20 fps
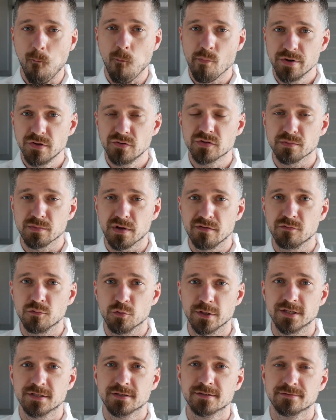using my
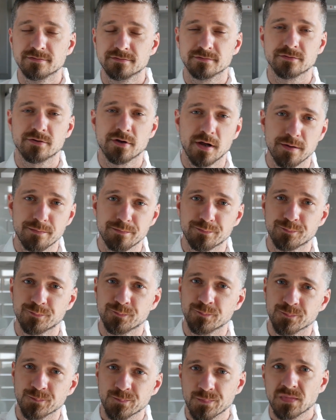voice, okay?
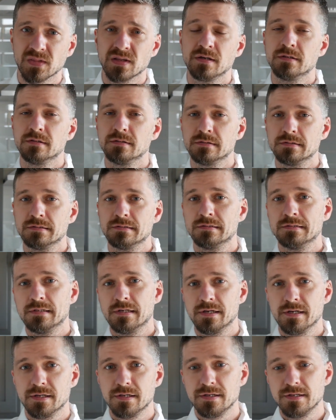
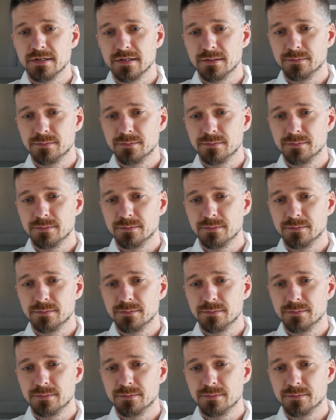And